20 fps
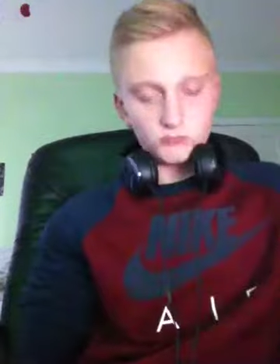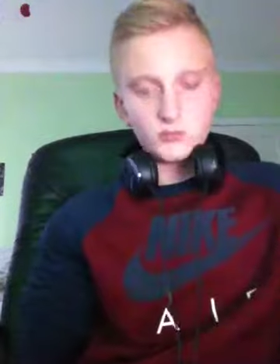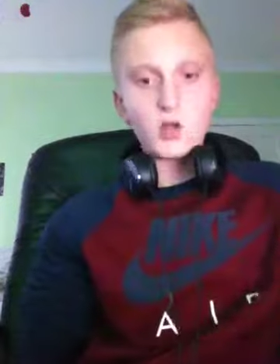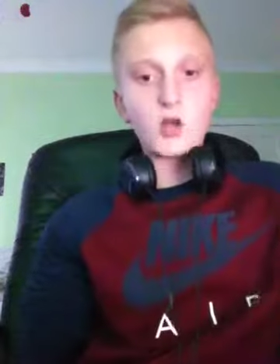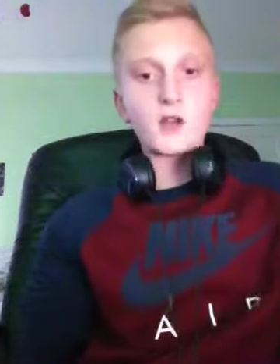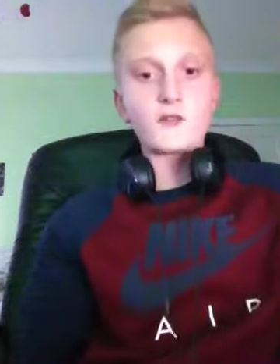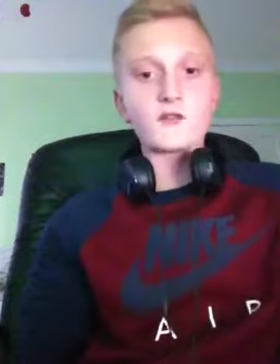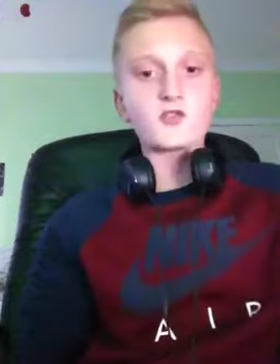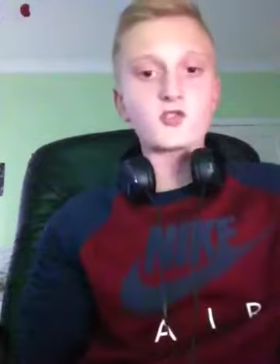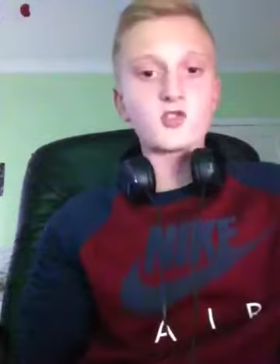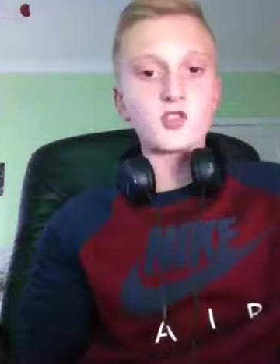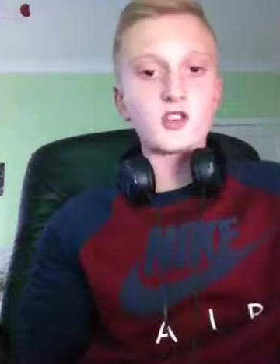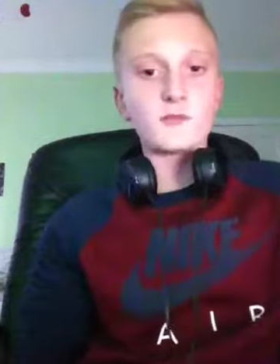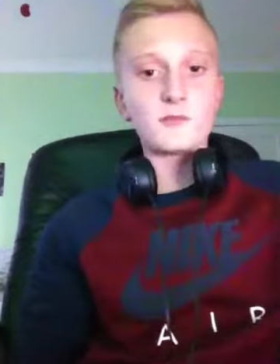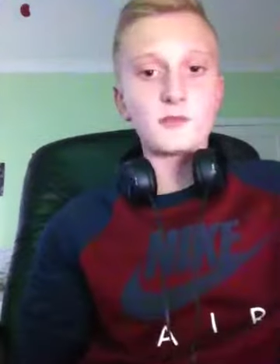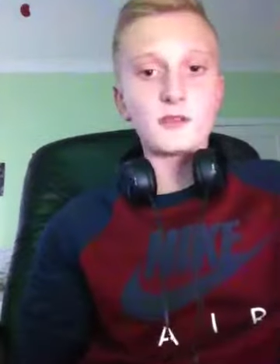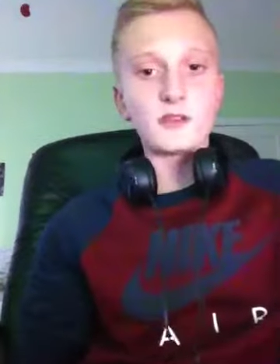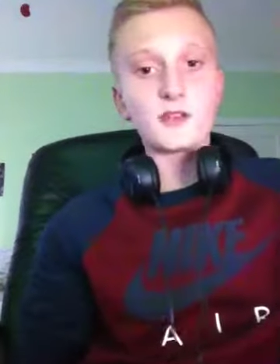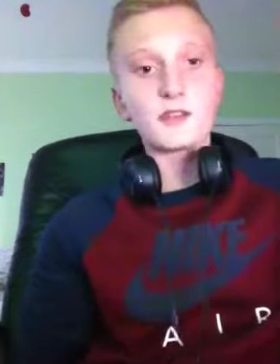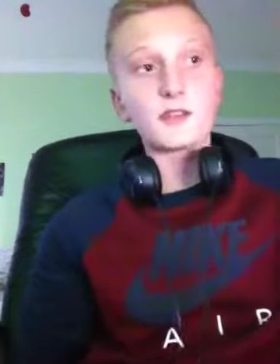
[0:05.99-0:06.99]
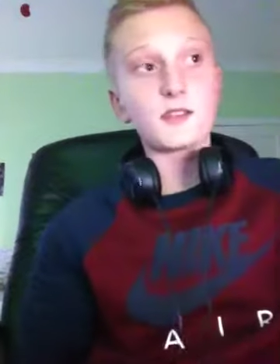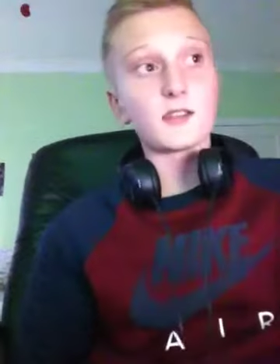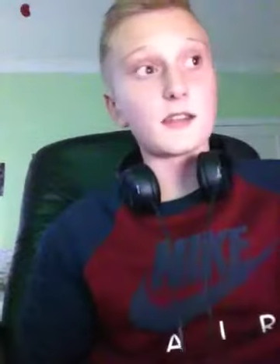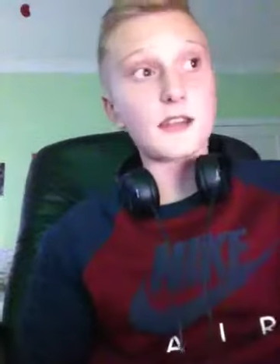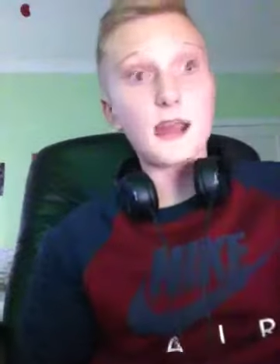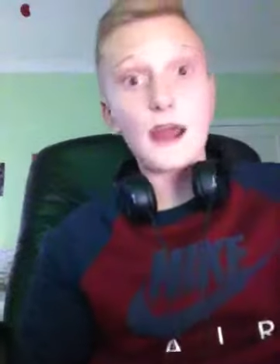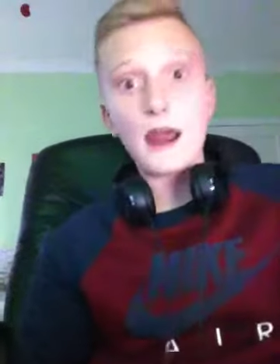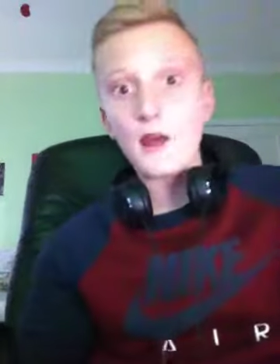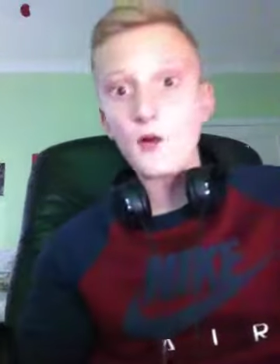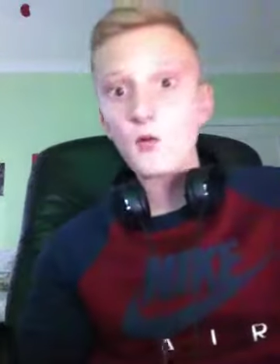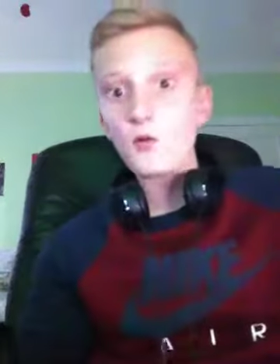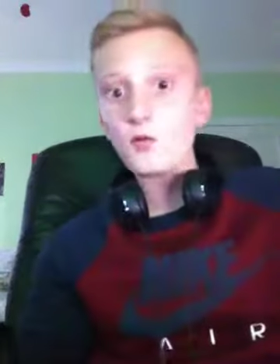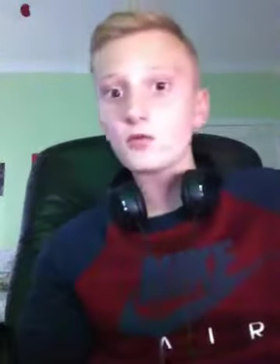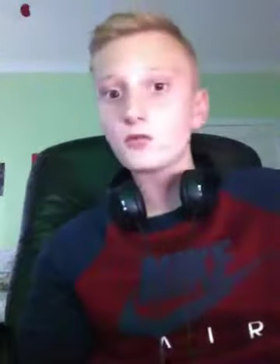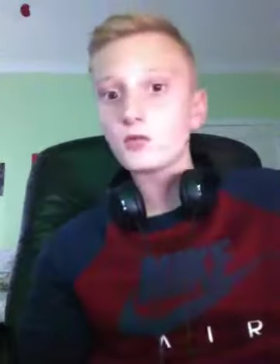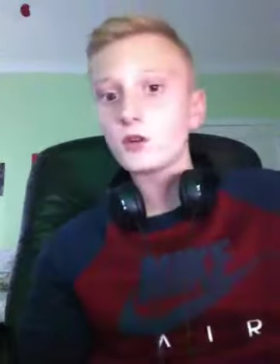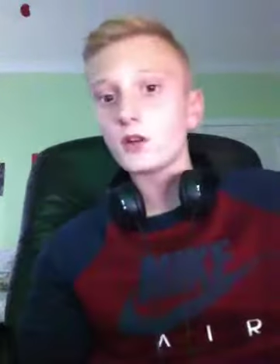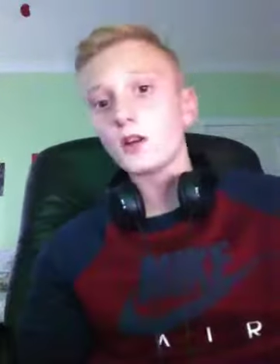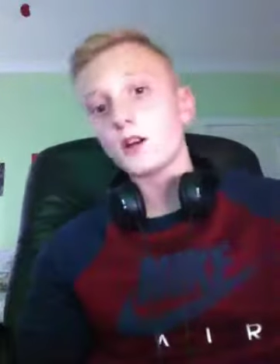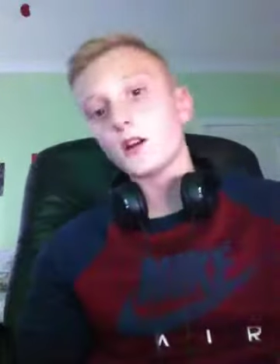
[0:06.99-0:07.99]
live streaming now
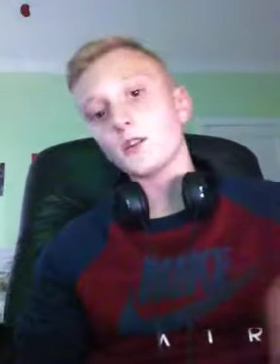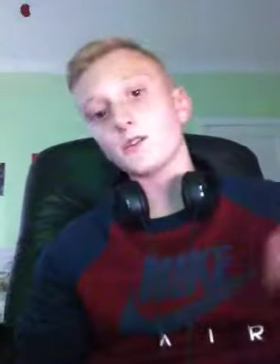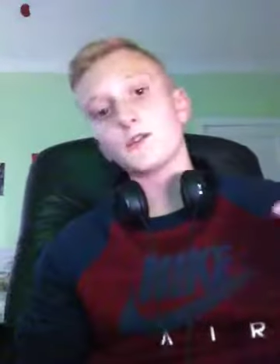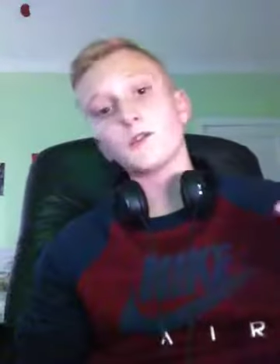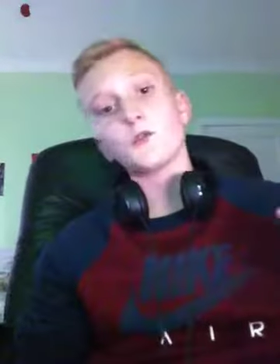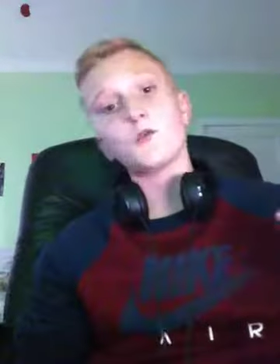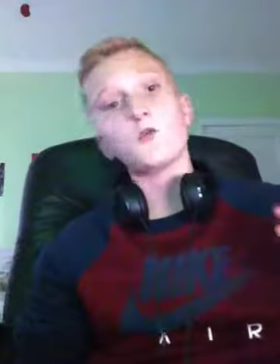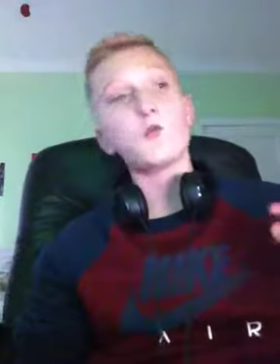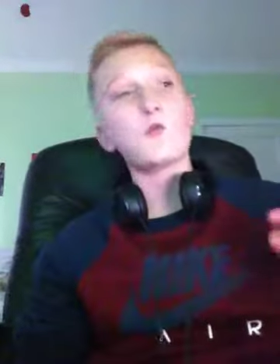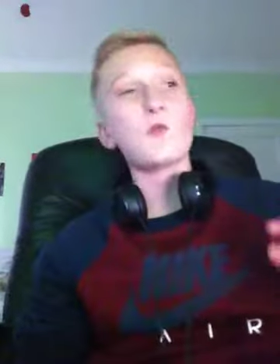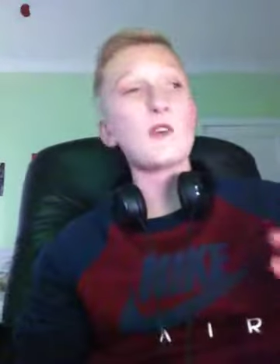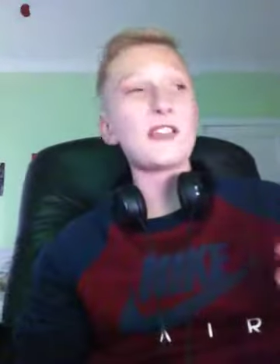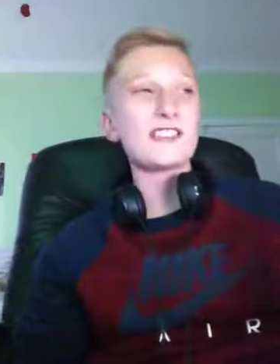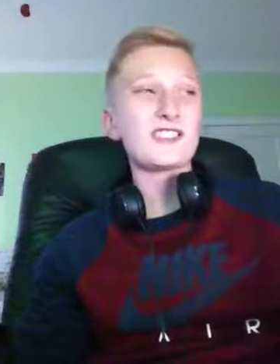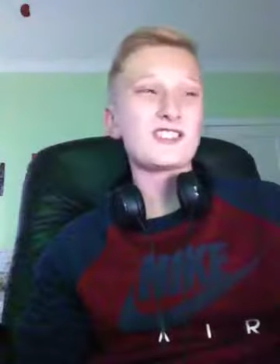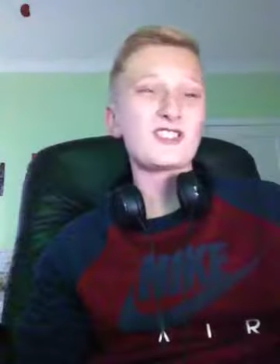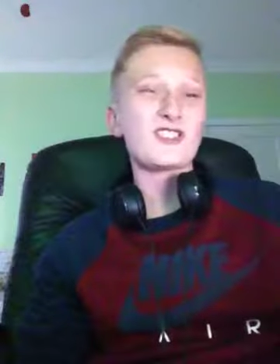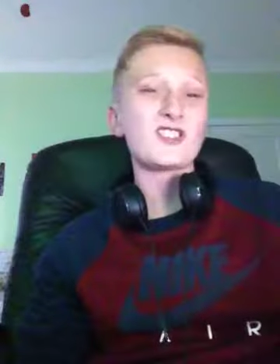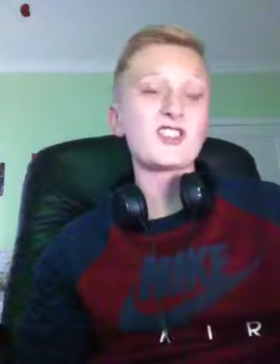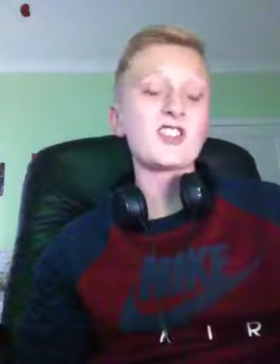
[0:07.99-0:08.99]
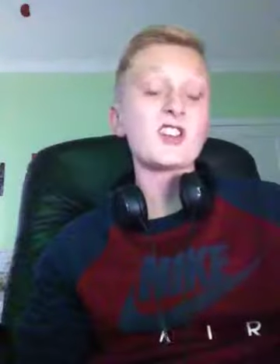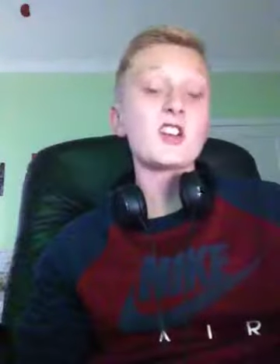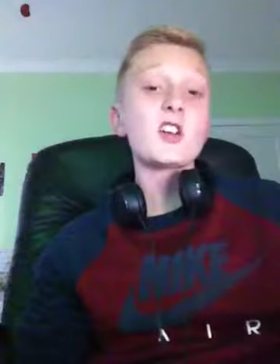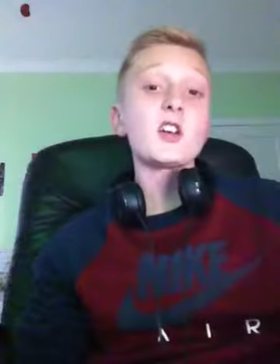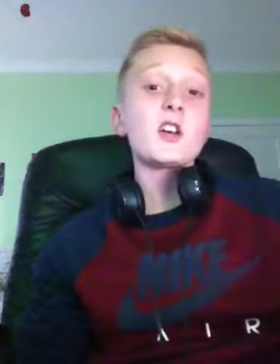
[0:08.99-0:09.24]
uh, on Twitch.